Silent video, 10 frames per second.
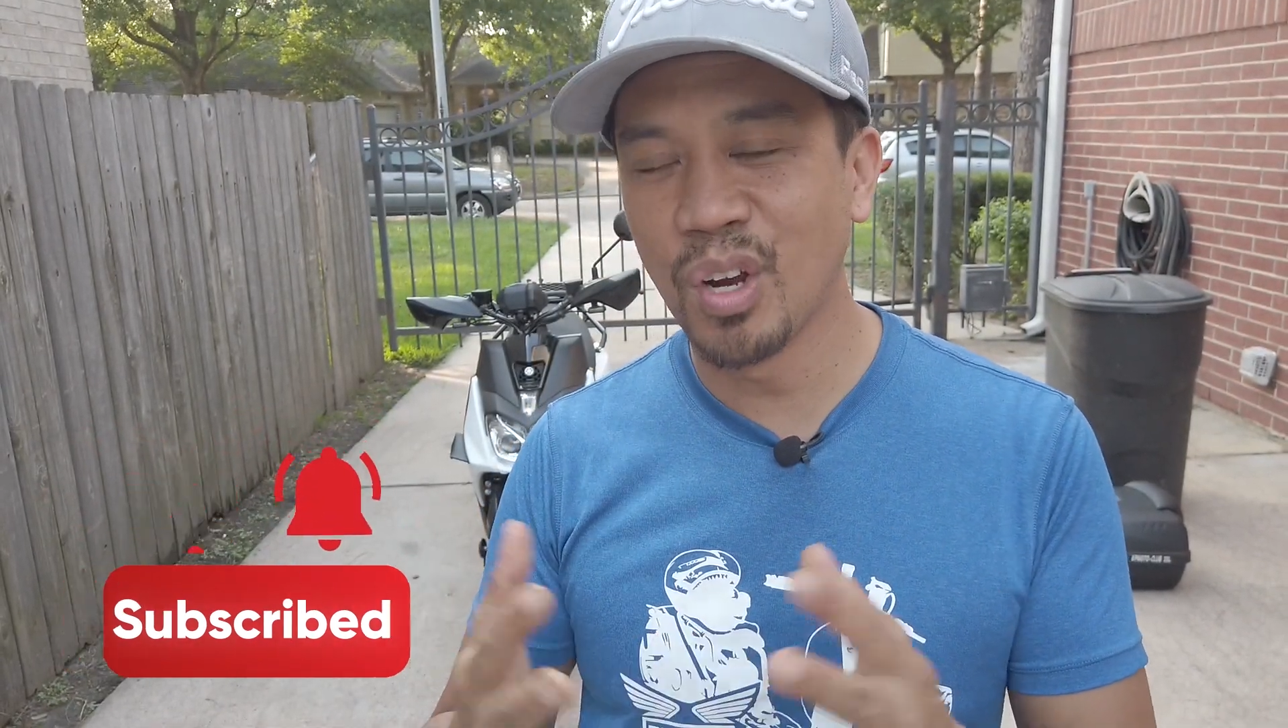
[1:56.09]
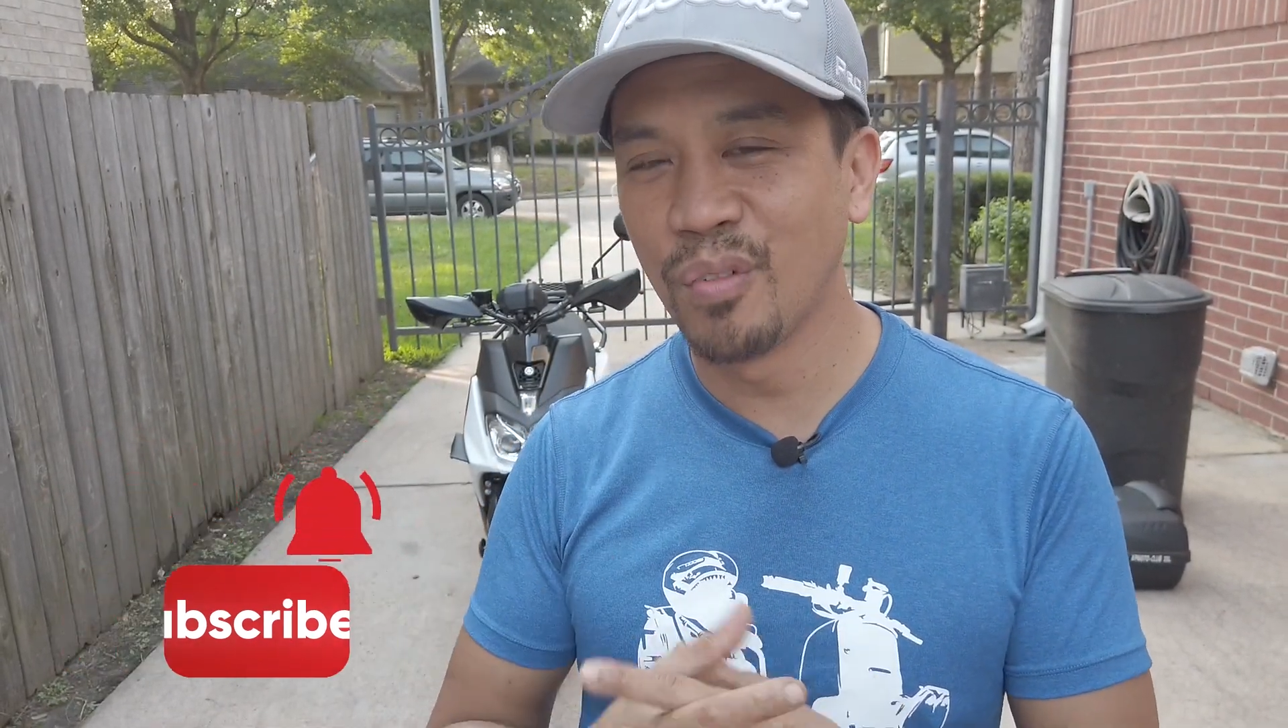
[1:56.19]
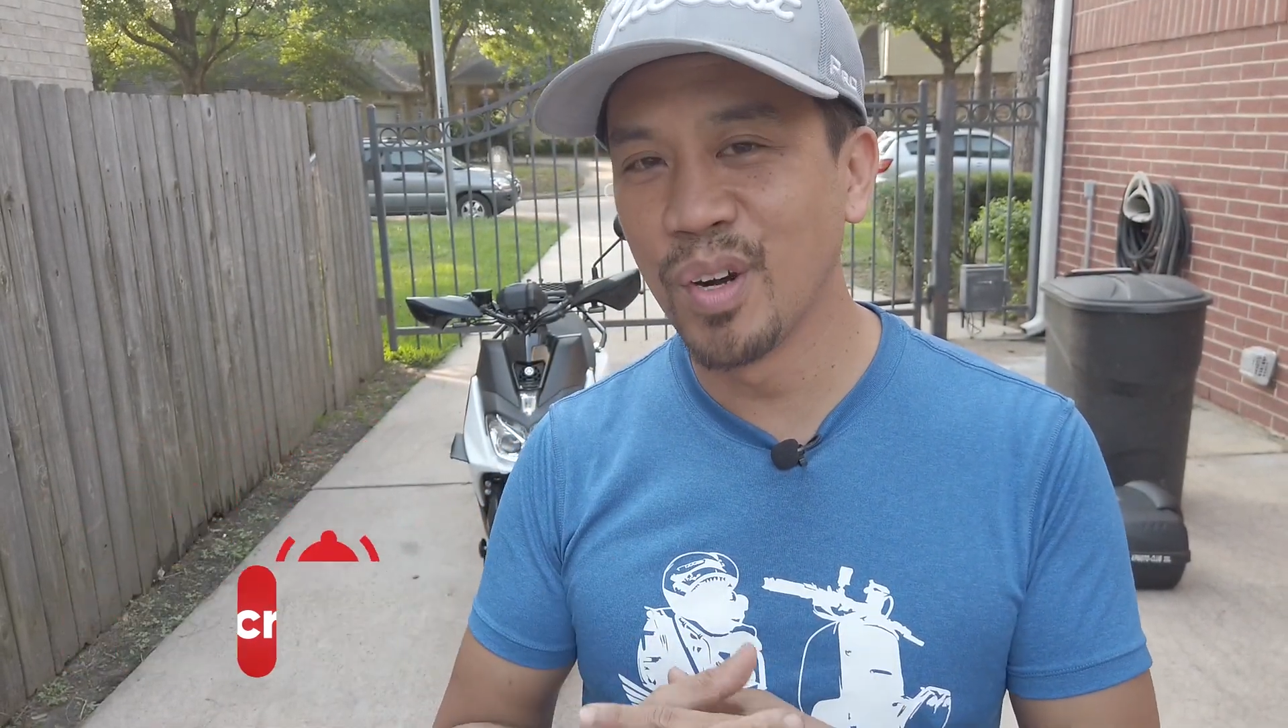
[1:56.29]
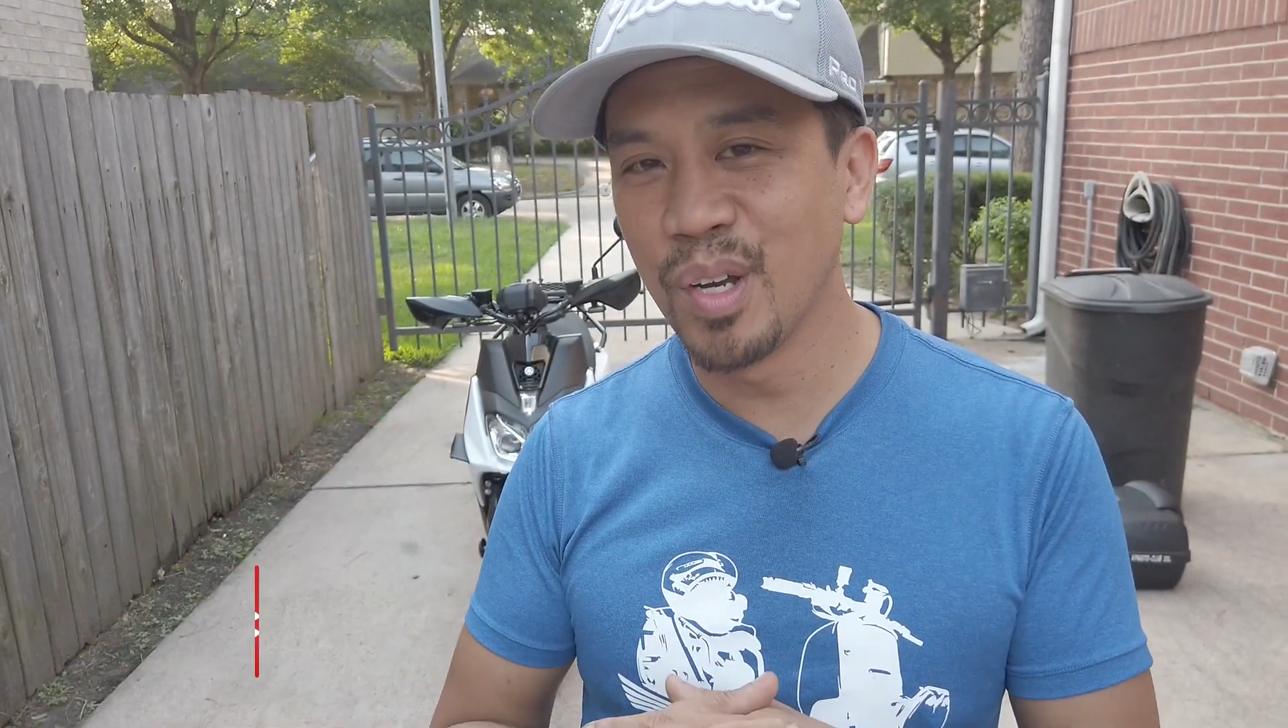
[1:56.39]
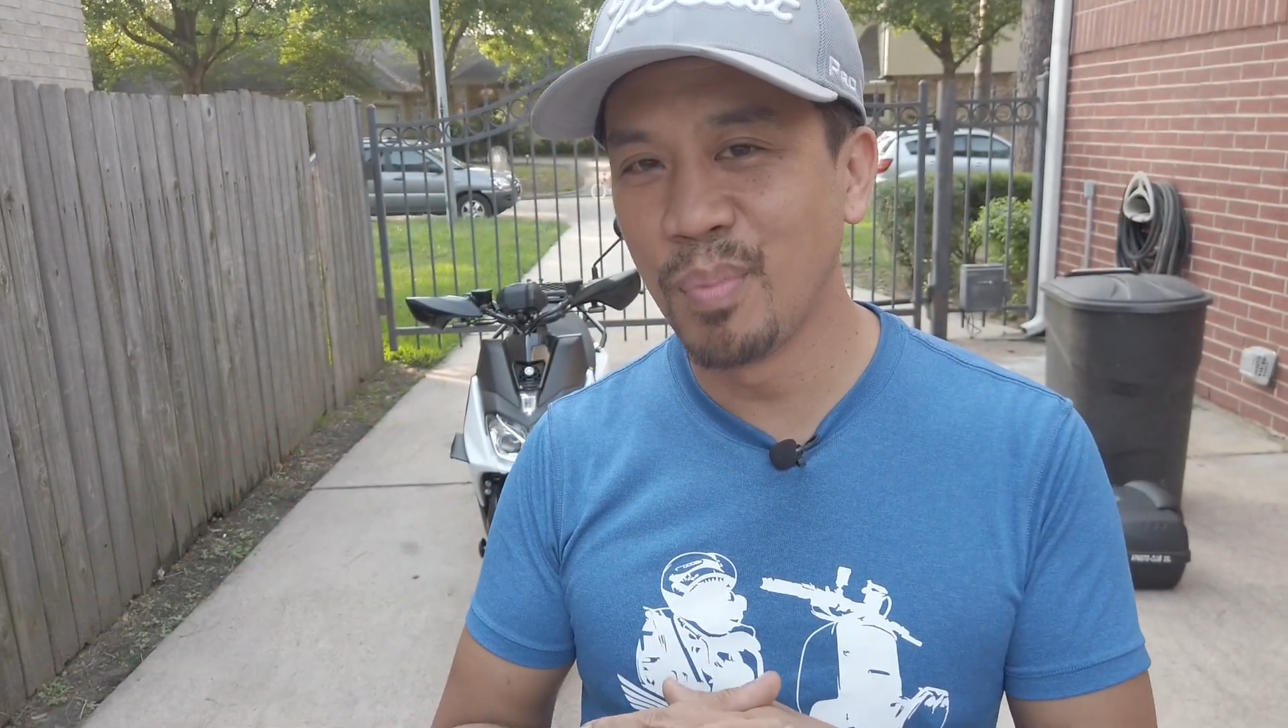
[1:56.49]

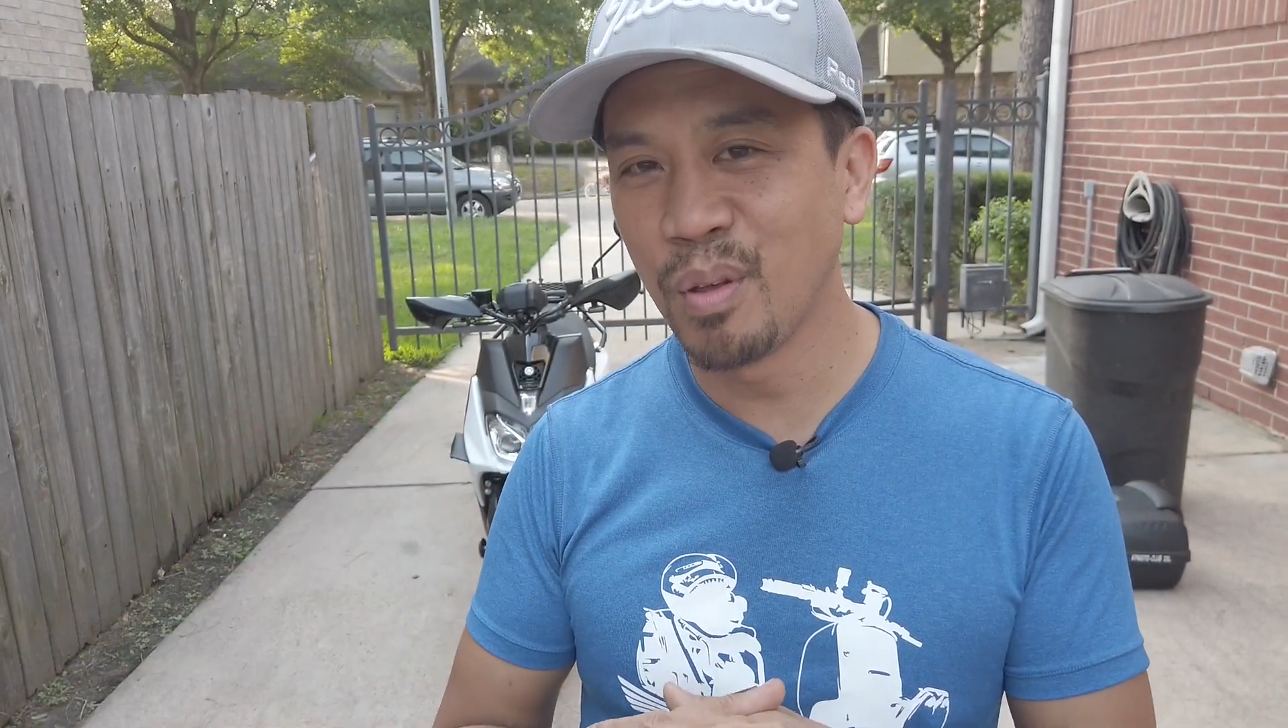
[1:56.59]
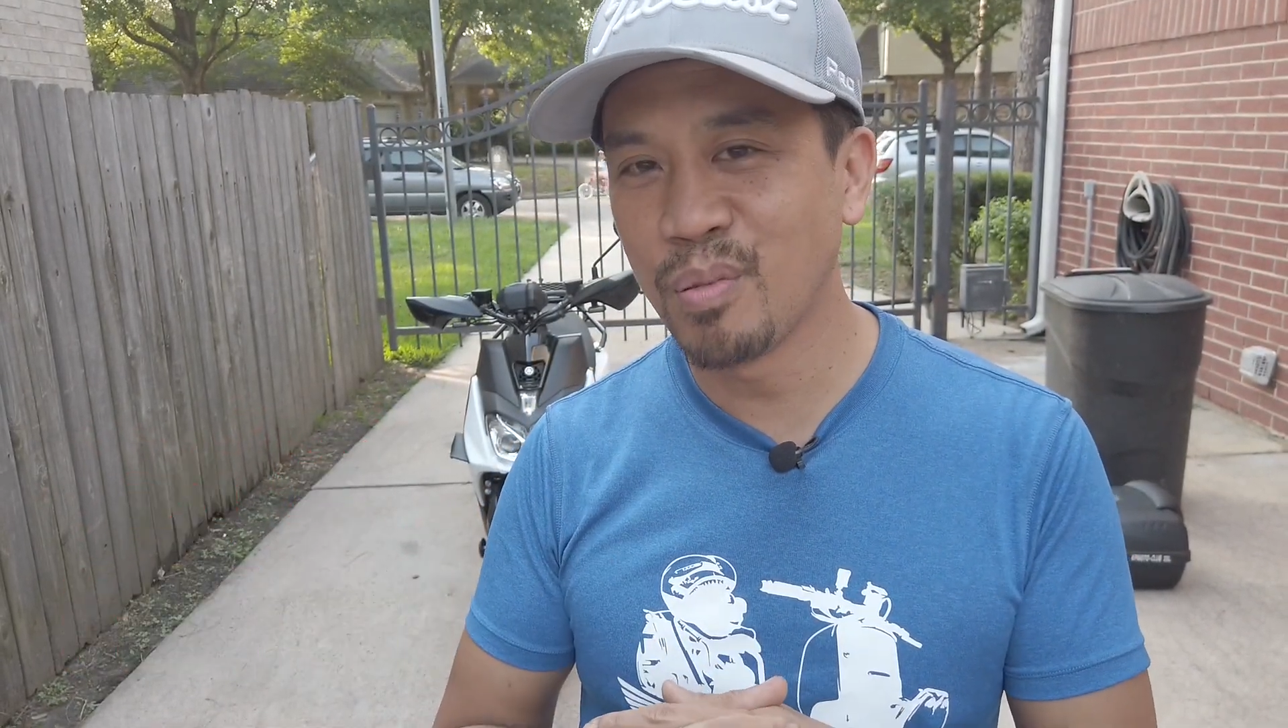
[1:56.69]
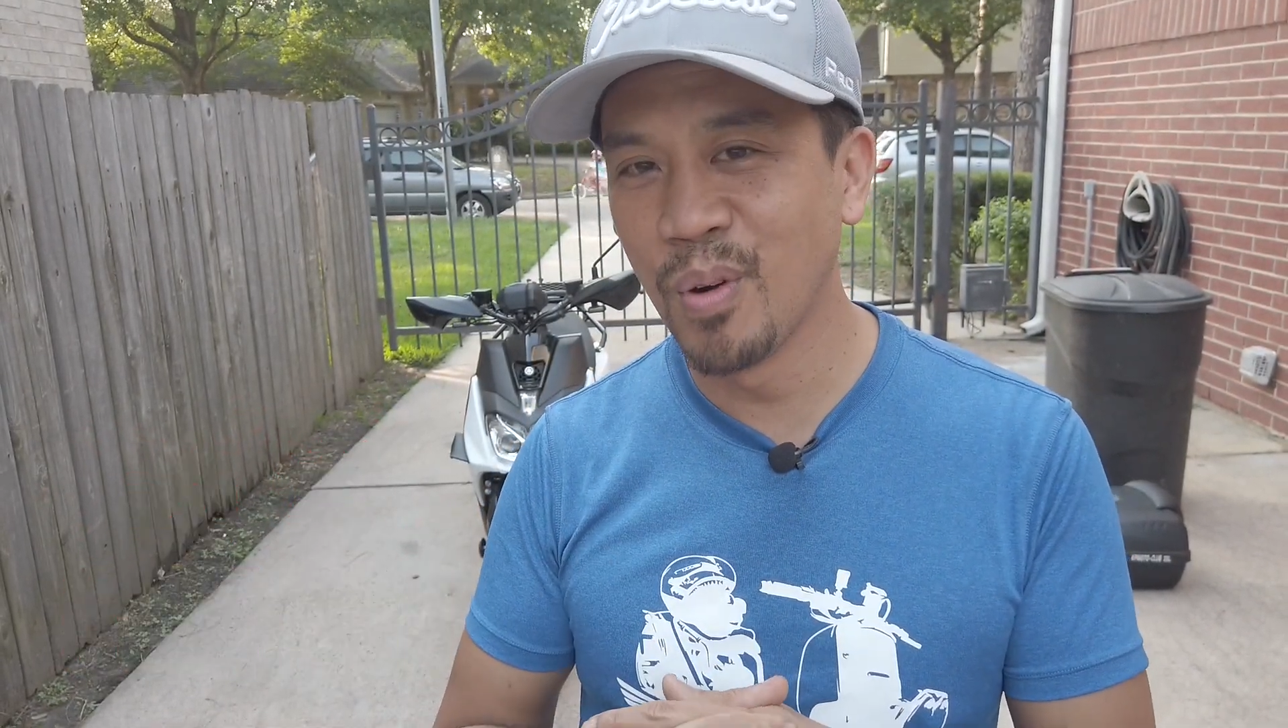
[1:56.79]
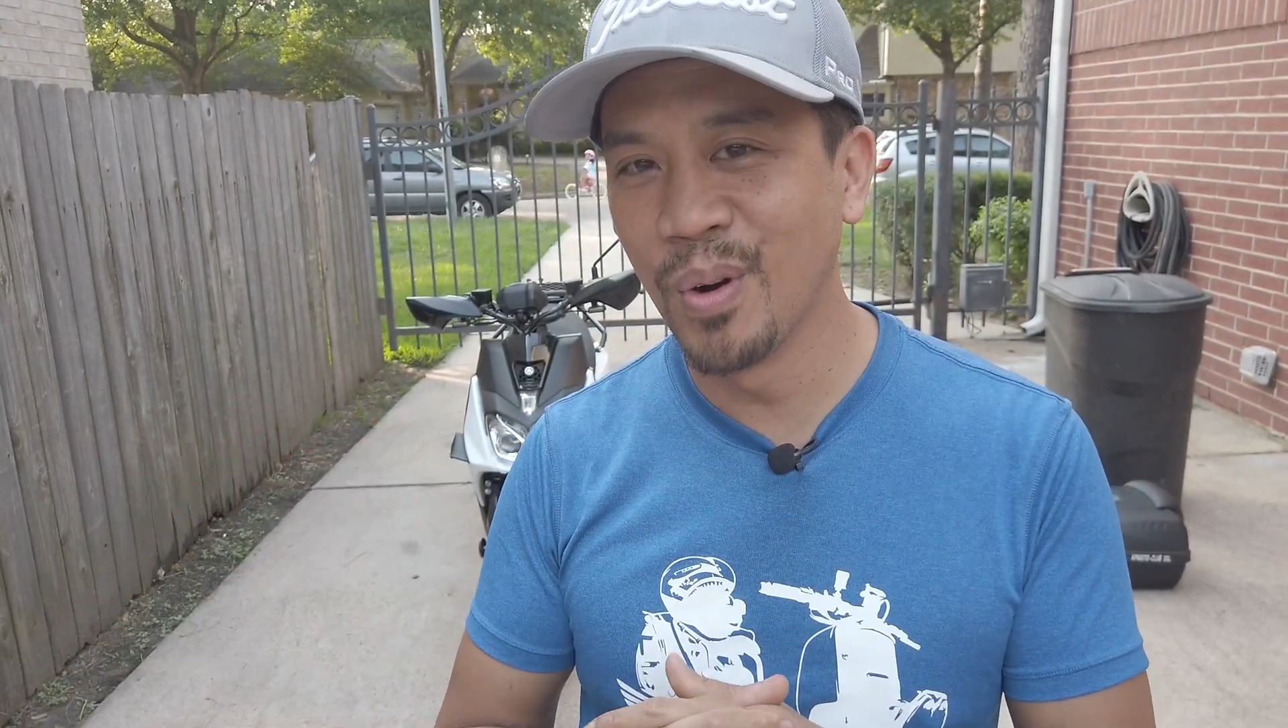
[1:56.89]
over into both